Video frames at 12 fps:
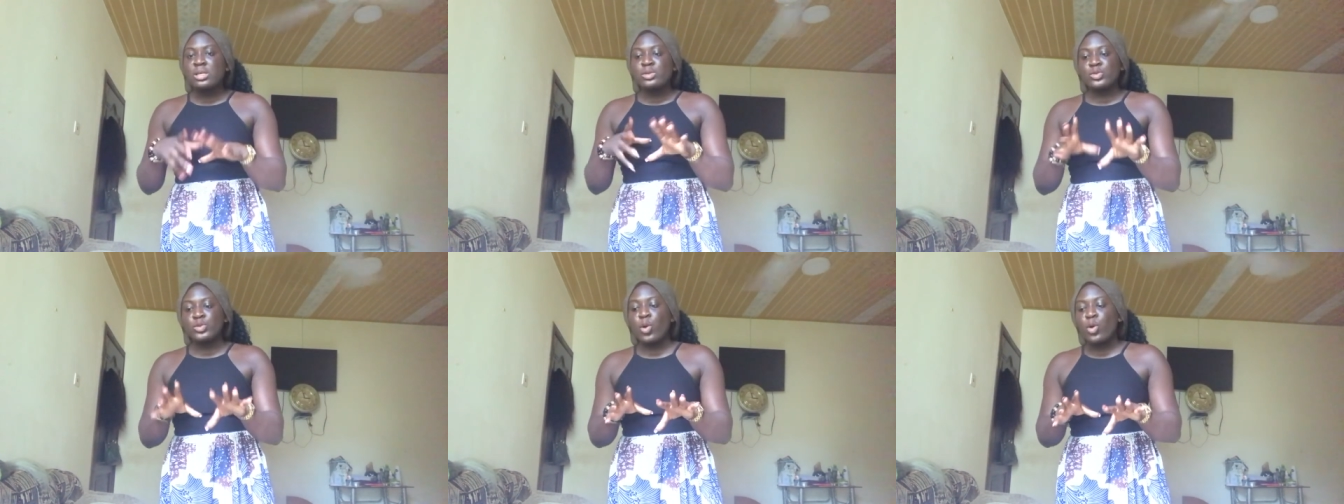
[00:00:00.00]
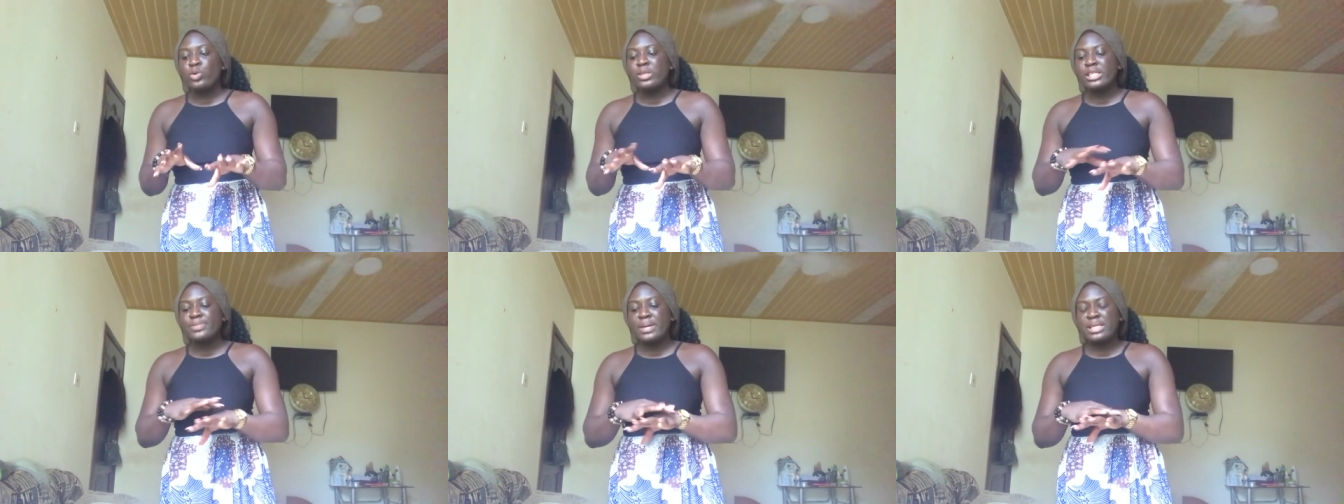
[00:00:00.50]
So
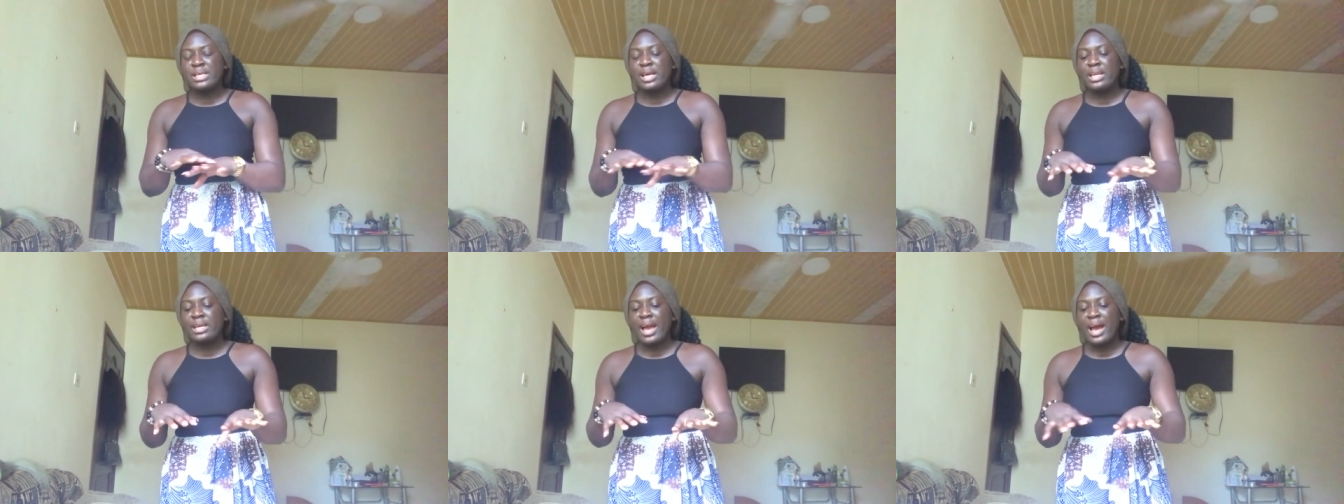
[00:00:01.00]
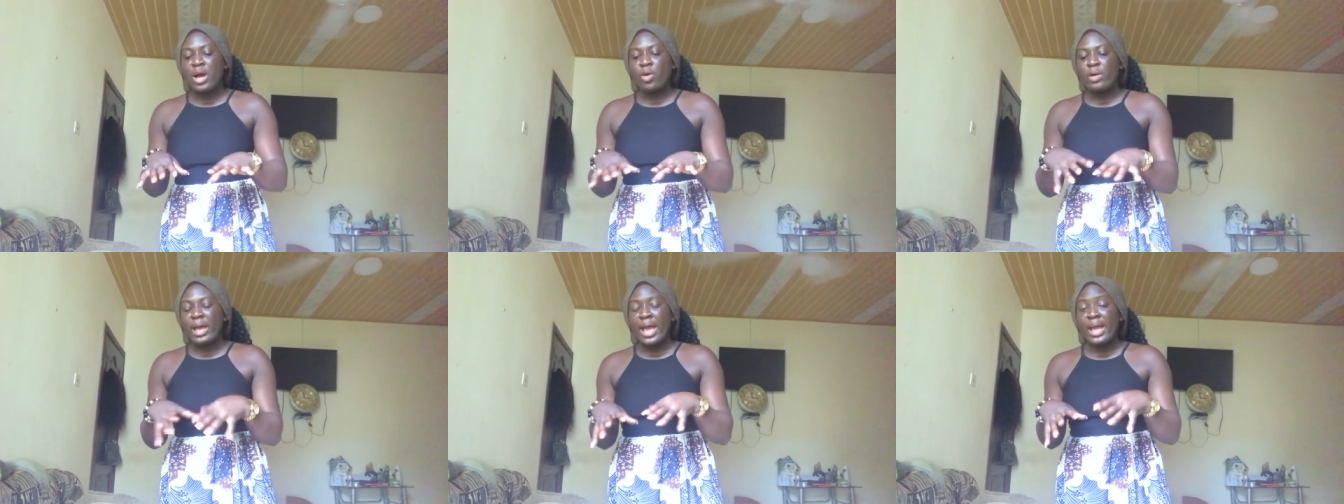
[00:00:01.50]
this is basically
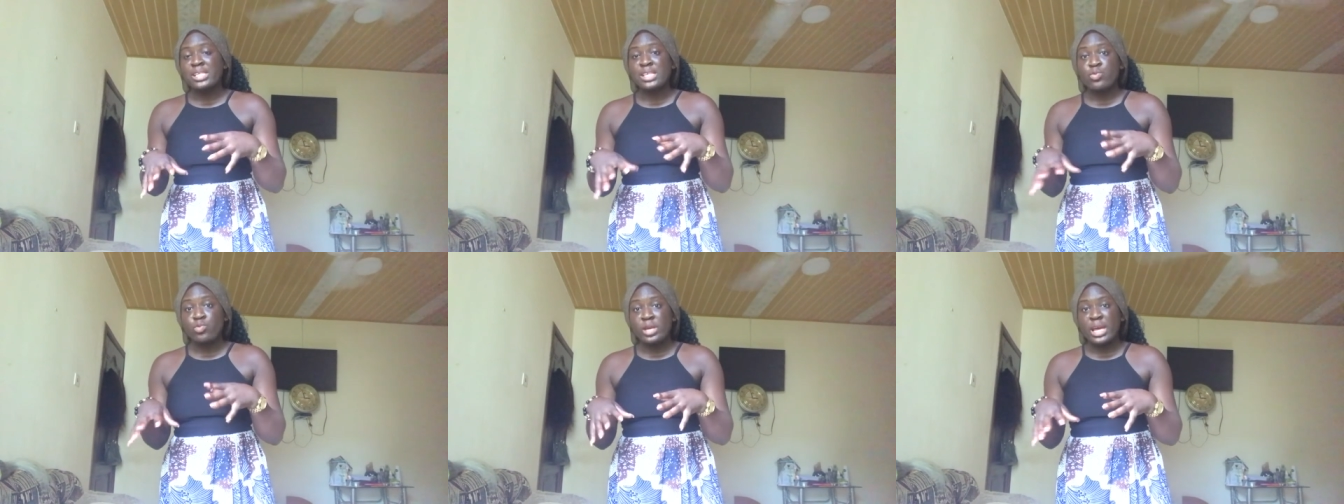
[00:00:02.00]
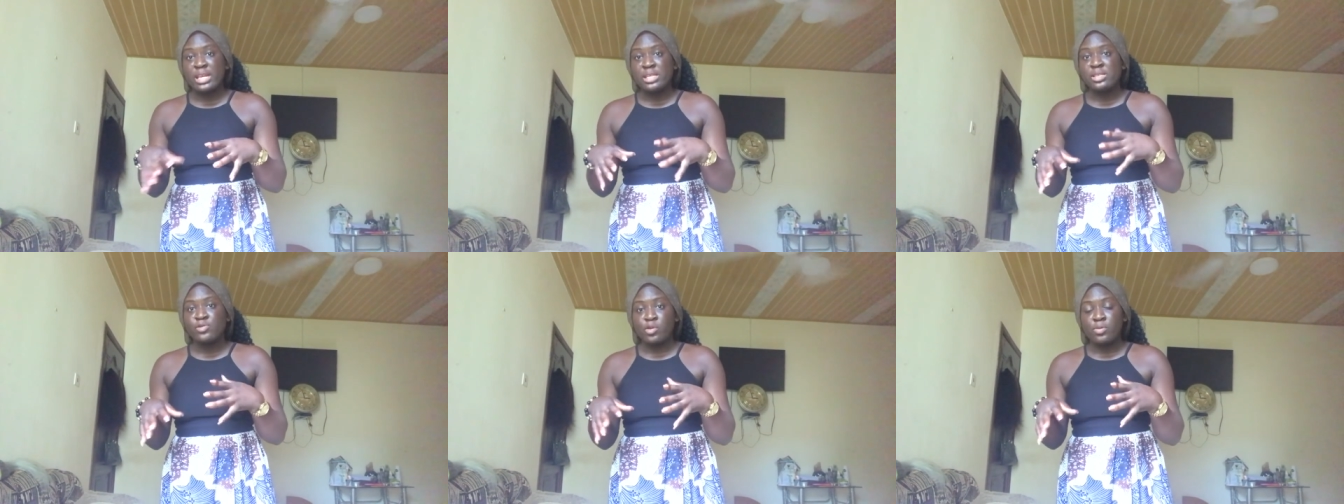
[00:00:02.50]
how a hectic weekend
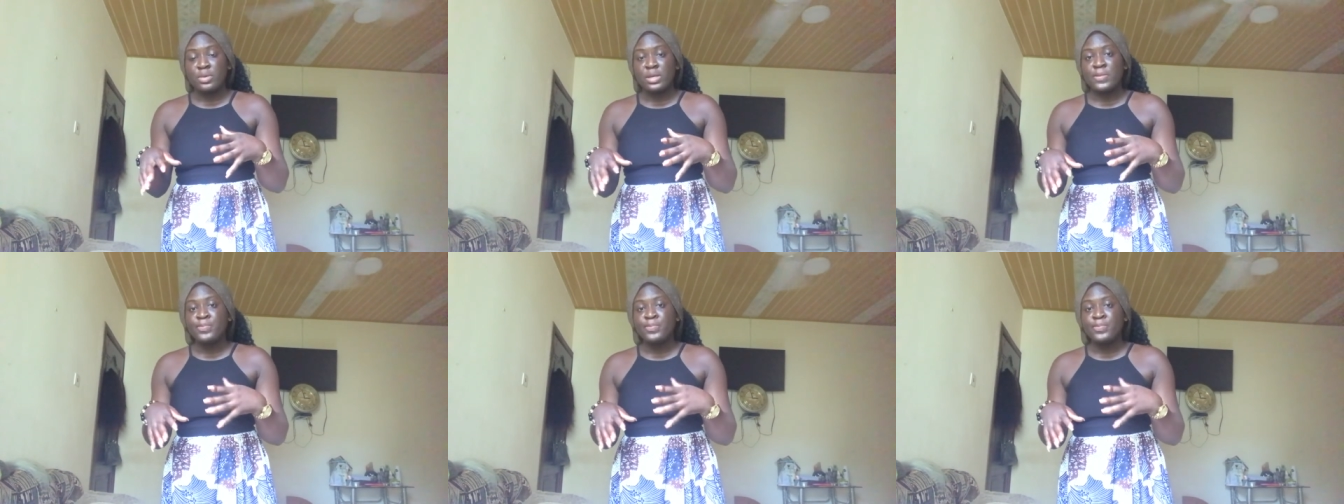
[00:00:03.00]
is for me.